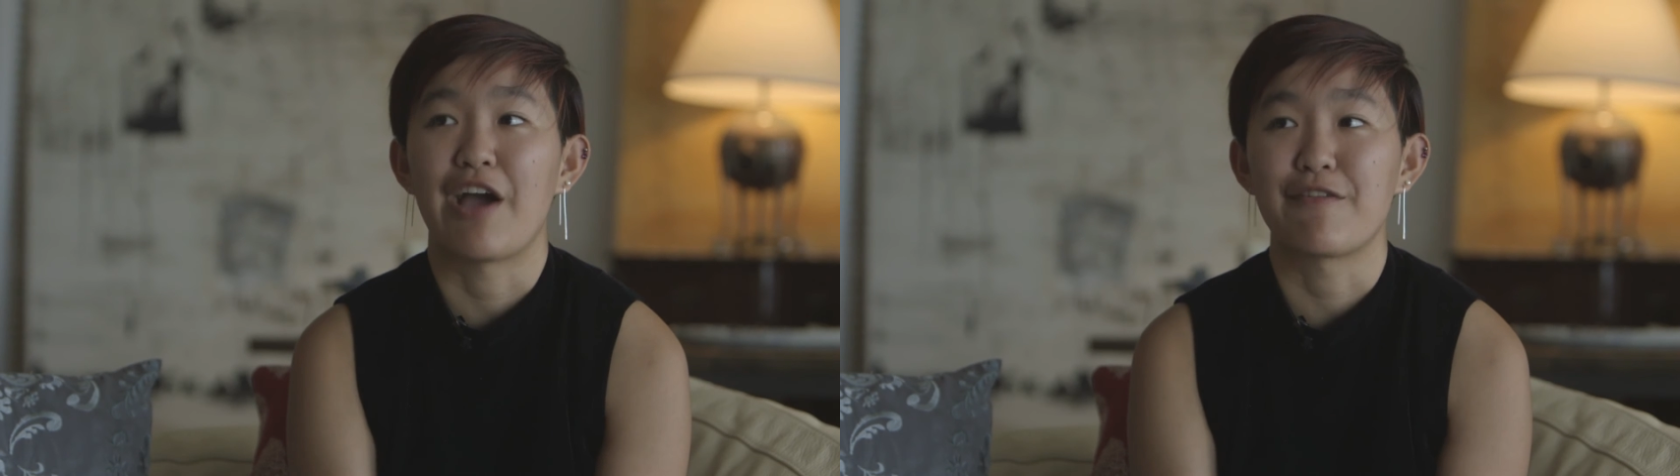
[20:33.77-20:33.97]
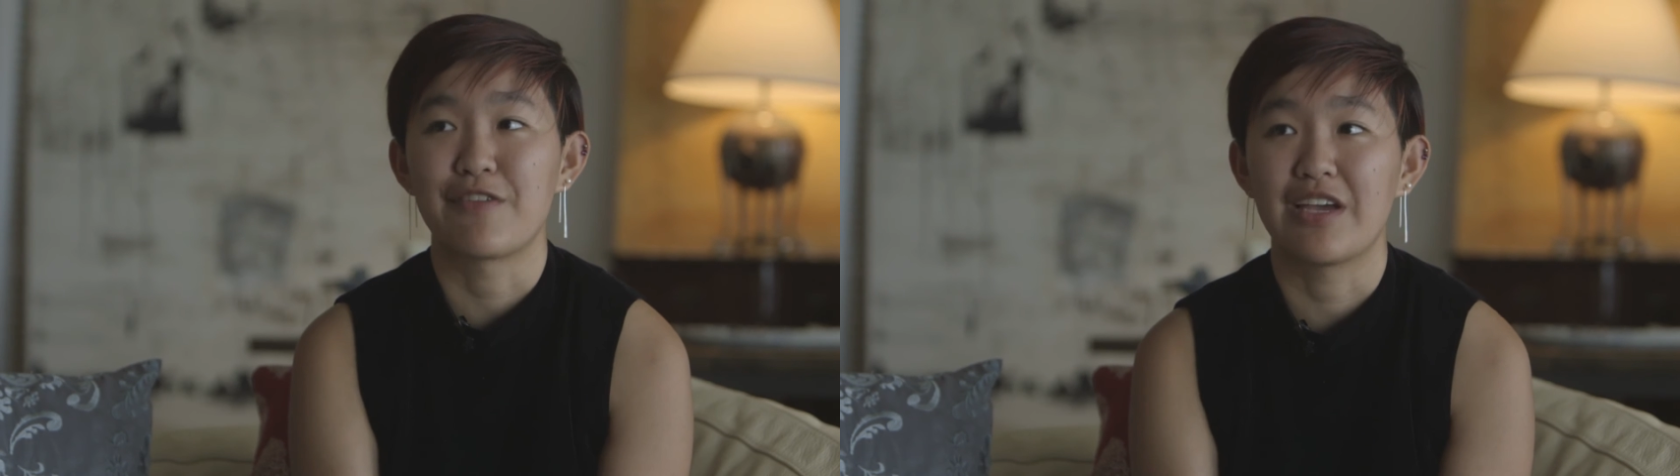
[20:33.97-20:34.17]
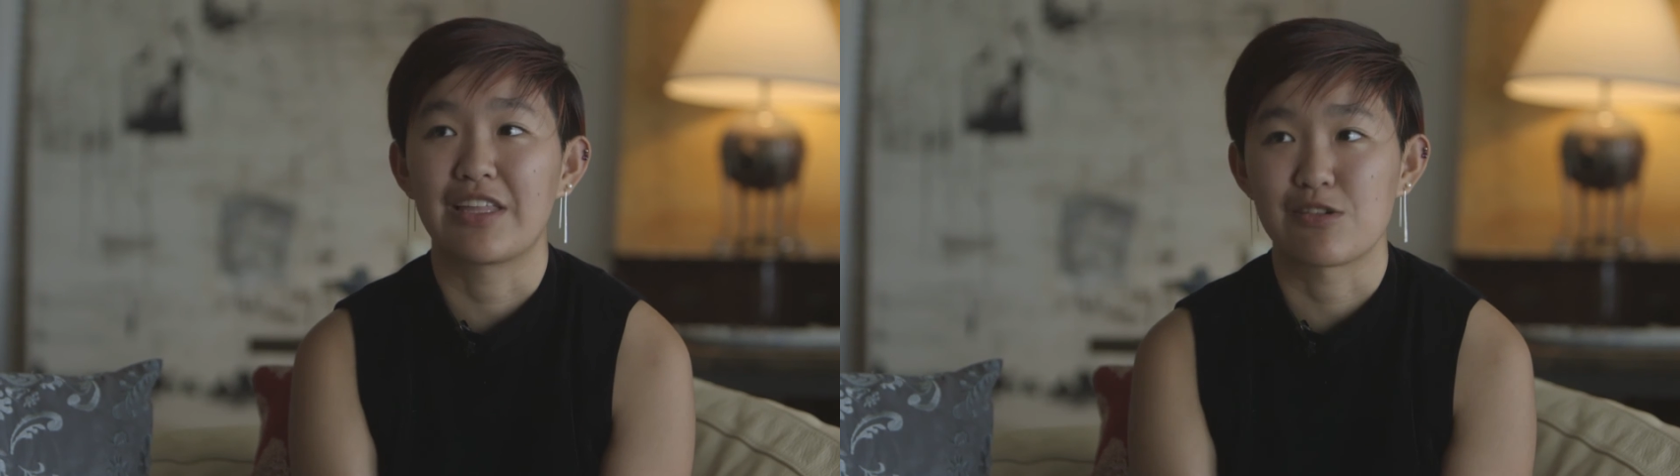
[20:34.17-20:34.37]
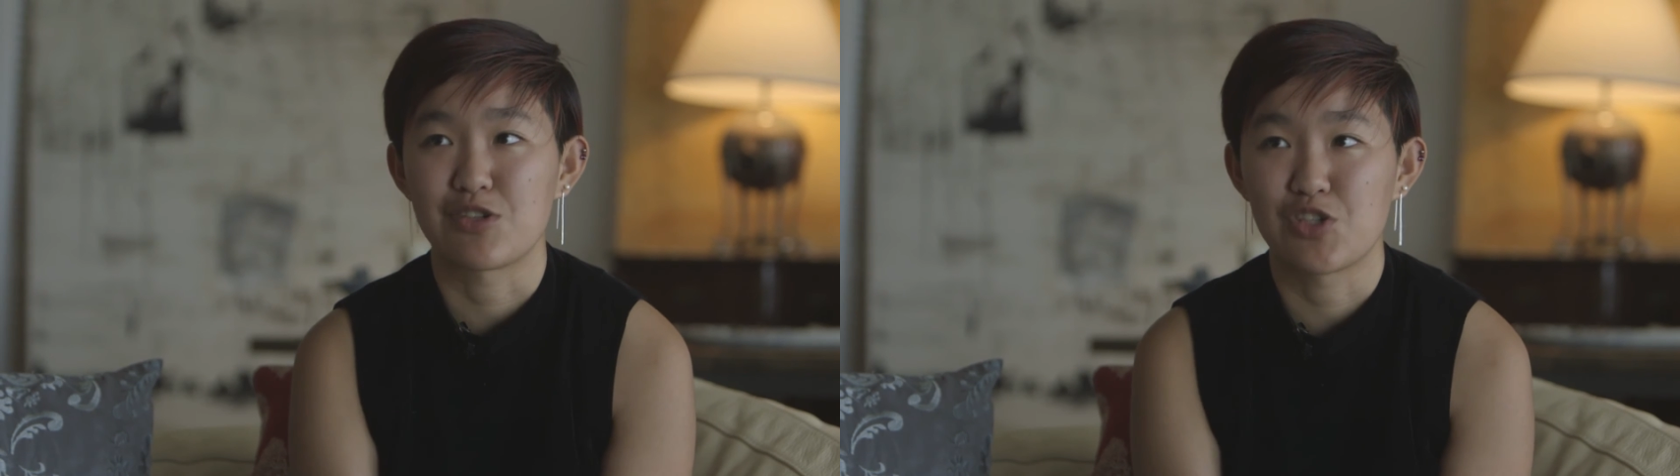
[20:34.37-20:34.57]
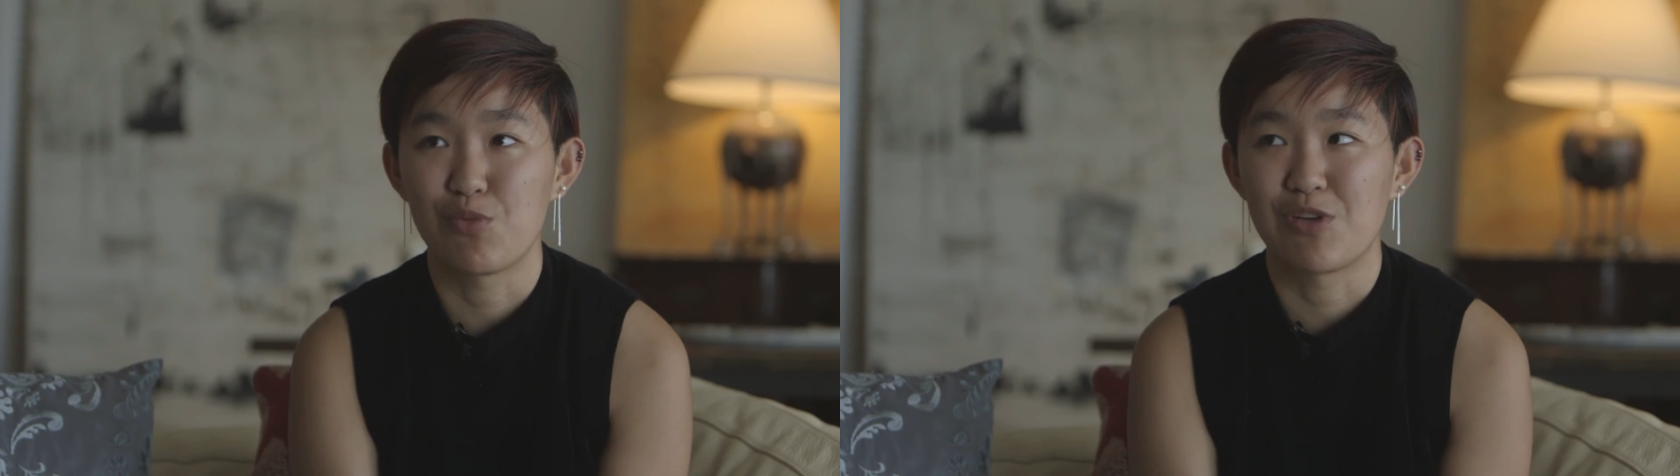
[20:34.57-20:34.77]
I feel like there's
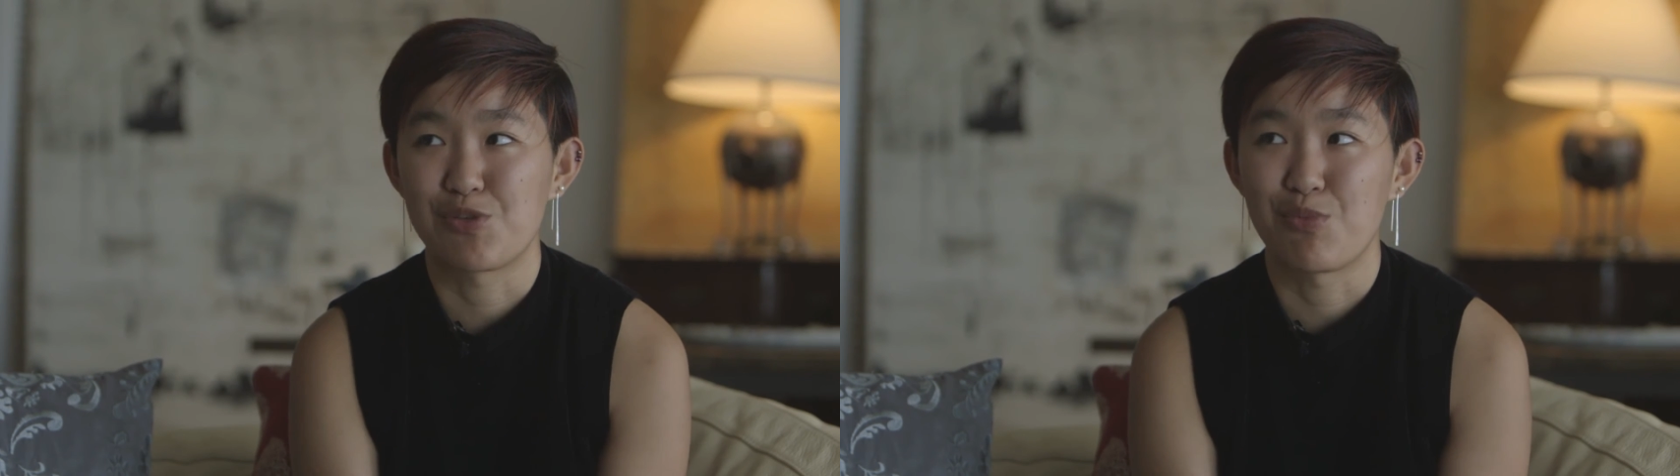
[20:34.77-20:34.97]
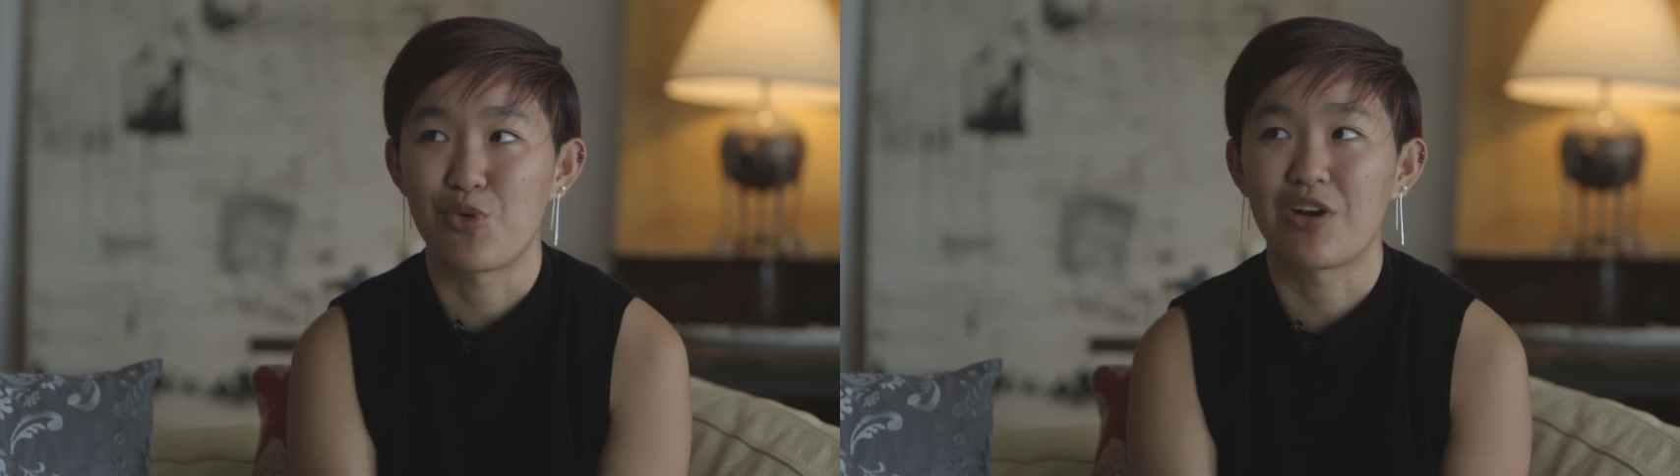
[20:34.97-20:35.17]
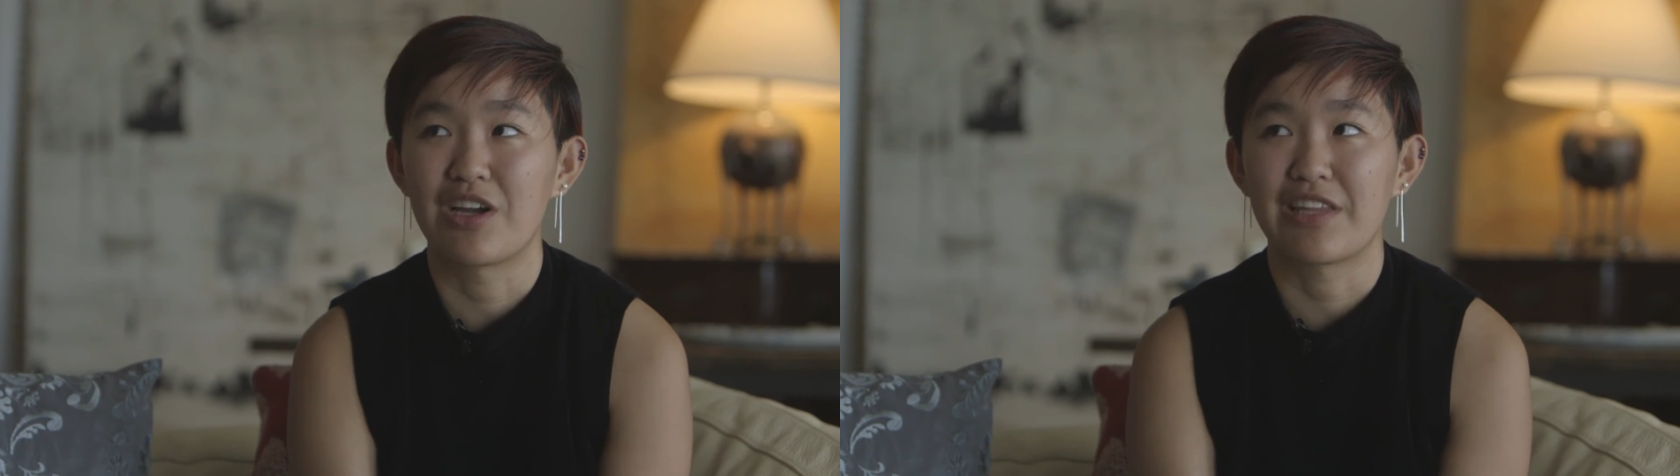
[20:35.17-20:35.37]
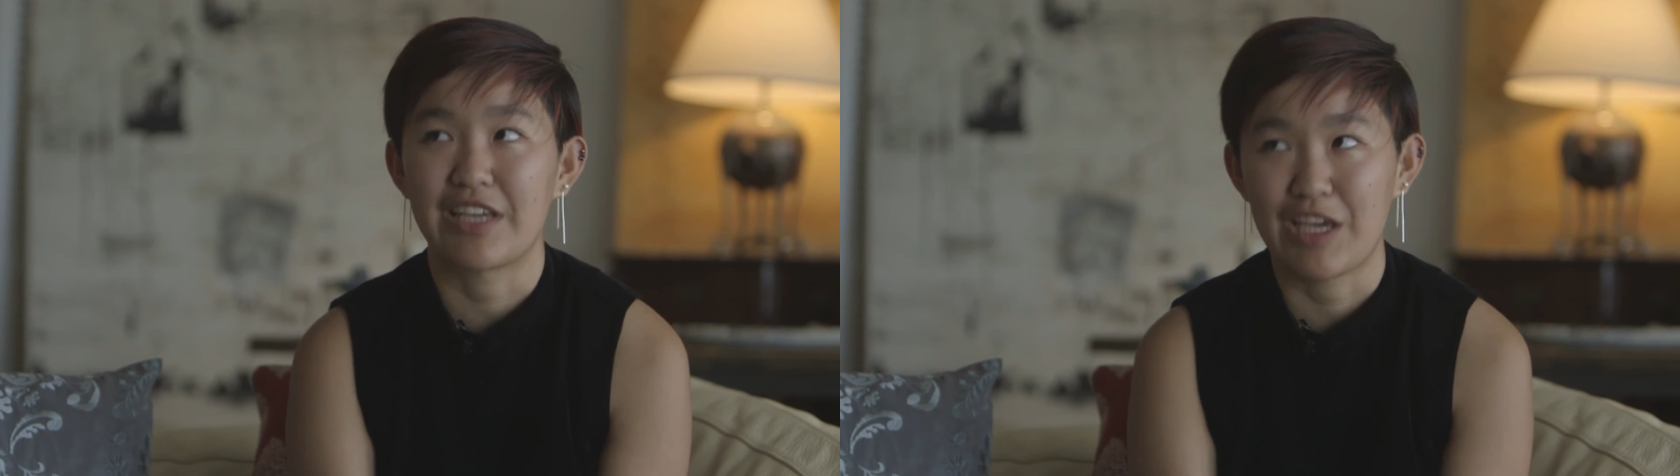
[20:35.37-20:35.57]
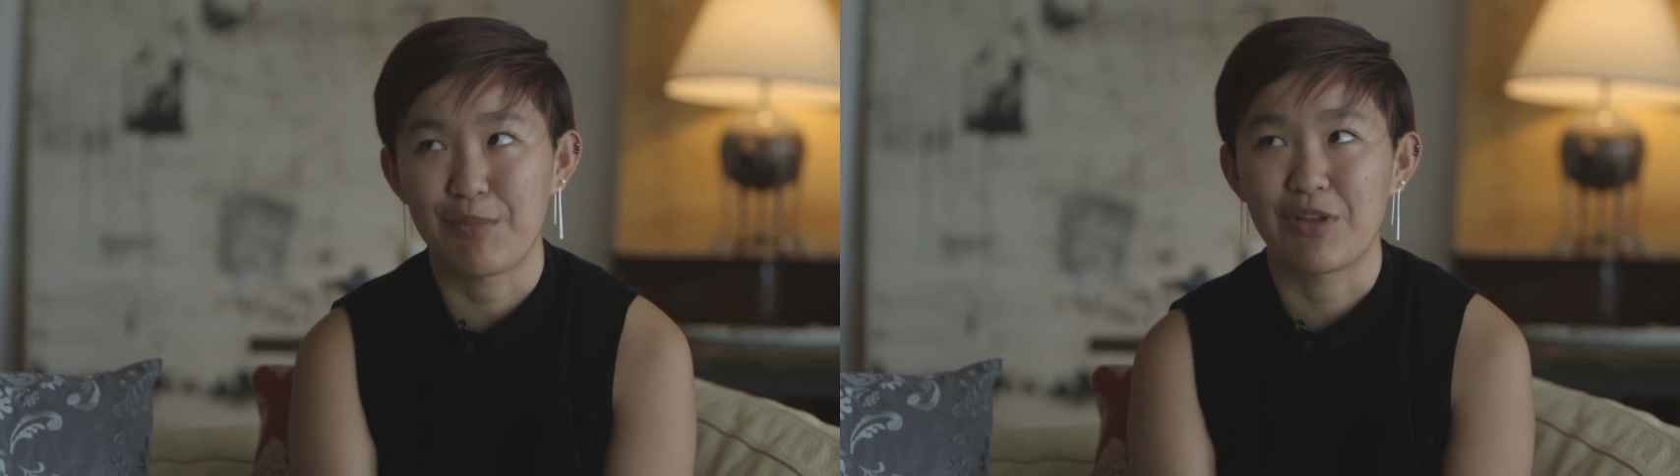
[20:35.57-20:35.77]
so much more that
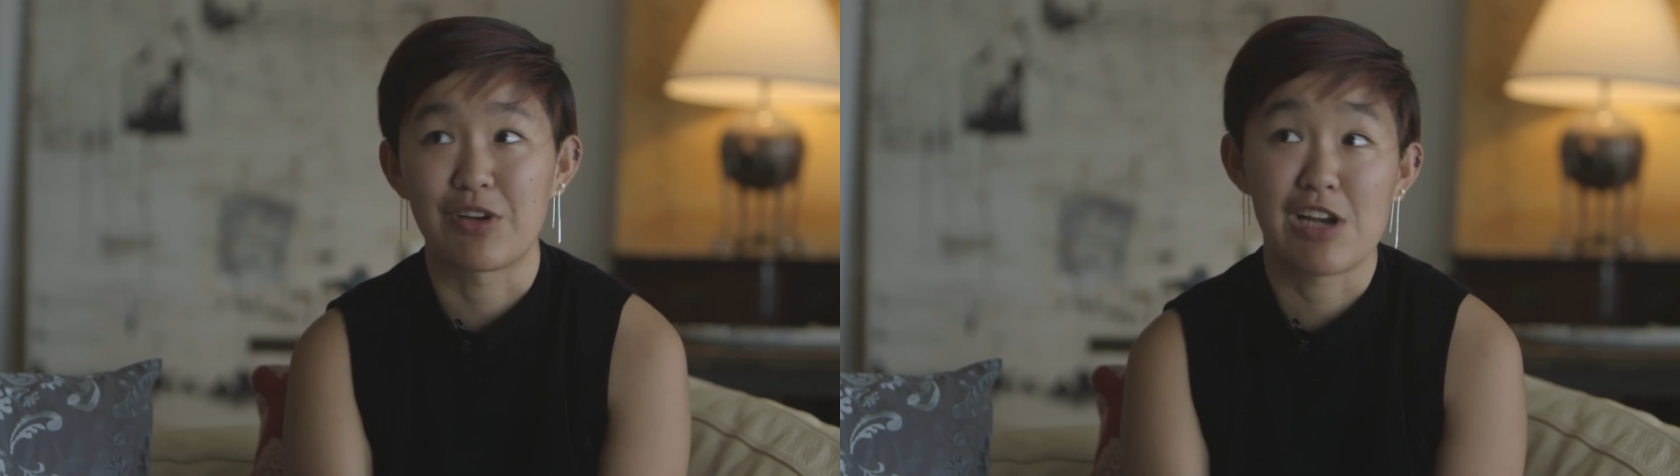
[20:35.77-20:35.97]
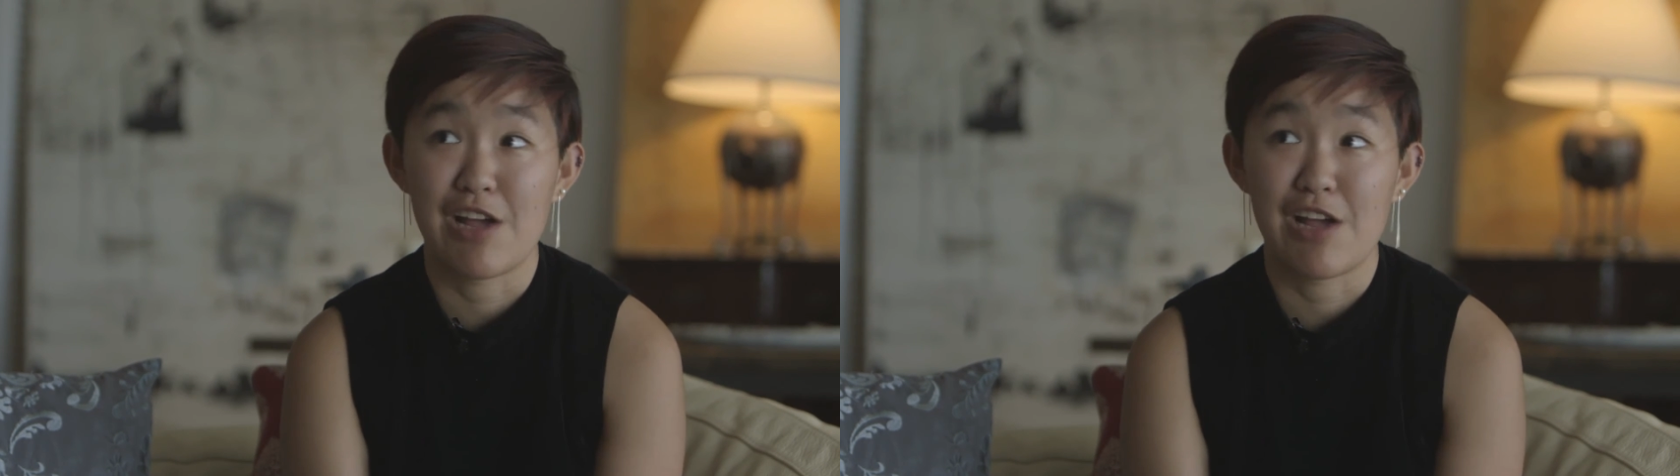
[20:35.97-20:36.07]
can be learned,